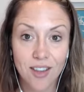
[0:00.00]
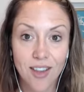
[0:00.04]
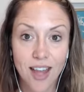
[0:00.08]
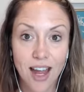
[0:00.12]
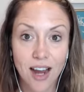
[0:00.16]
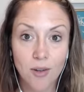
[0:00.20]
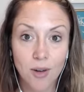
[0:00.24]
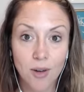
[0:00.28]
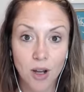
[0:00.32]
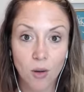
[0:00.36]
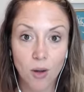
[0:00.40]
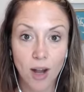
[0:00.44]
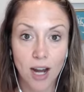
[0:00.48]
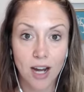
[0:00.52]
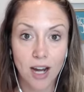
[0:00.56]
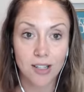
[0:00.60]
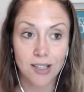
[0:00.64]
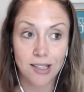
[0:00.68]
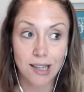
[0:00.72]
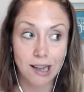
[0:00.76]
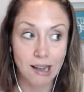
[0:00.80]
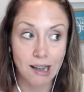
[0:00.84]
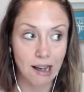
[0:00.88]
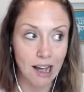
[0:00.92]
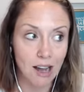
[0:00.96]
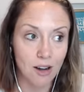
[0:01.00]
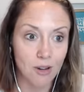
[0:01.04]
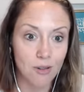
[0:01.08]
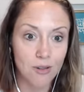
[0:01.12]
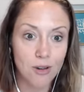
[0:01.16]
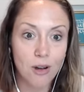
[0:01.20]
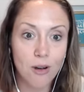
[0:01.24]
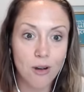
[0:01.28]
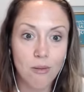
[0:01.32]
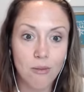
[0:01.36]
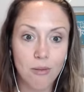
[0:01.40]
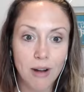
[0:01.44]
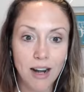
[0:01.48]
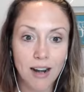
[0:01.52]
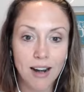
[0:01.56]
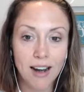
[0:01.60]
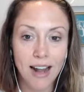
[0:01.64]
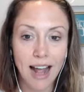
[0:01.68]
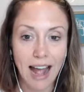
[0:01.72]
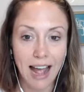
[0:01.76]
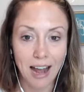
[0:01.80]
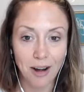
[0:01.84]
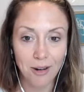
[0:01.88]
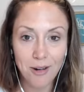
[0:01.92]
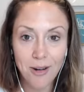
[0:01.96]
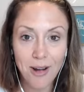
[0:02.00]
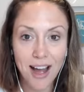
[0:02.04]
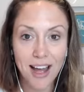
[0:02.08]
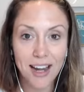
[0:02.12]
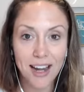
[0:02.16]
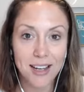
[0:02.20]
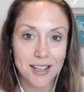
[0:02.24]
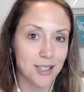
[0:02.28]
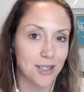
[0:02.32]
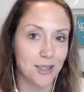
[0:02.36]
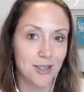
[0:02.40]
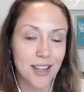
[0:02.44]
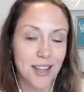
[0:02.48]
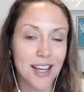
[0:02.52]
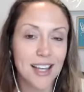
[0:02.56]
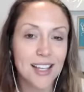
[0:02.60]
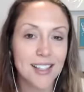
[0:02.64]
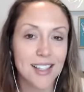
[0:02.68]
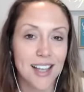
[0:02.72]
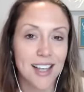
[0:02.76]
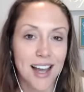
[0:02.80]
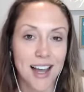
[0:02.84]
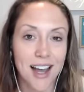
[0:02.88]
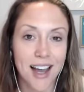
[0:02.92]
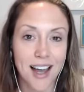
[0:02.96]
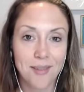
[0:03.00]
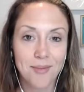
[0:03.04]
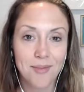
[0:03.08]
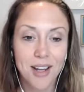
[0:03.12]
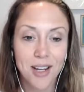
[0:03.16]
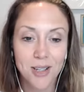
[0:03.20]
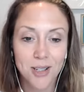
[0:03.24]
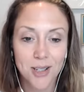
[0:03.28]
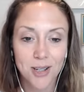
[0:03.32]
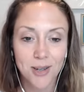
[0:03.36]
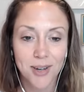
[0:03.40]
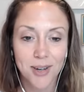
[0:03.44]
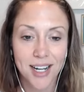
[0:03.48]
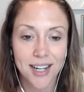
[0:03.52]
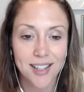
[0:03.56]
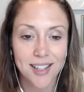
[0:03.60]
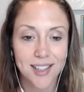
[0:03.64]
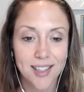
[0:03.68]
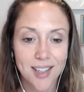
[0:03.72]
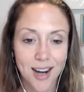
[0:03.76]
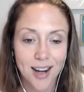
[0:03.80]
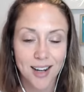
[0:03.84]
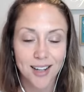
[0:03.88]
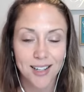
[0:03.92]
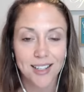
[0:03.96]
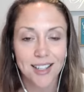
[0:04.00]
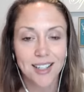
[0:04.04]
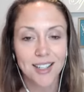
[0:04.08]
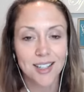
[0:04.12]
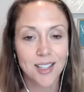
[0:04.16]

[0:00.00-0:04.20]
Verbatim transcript: And that requires like I don't know where to, I don't know how to do this. I, I'm not sure where to start.